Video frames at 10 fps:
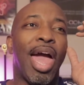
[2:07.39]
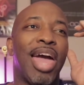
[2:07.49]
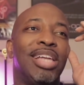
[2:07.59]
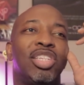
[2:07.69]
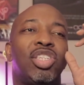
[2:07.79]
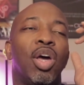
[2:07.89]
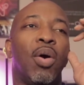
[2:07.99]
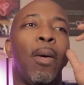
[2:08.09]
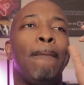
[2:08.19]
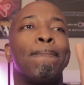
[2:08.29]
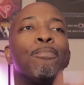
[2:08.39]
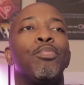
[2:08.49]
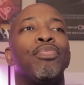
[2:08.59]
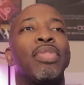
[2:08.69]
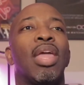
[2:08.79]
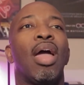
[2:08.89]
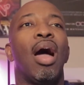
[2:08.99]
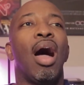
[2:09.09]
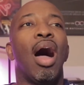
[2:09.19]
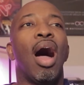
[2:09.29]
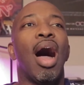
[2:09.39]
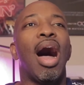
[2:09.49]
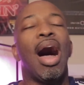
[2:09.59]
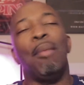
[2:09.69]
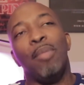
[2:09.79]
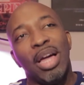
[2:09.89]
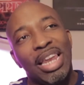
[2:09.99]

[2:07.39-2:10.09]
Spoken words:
And so I'm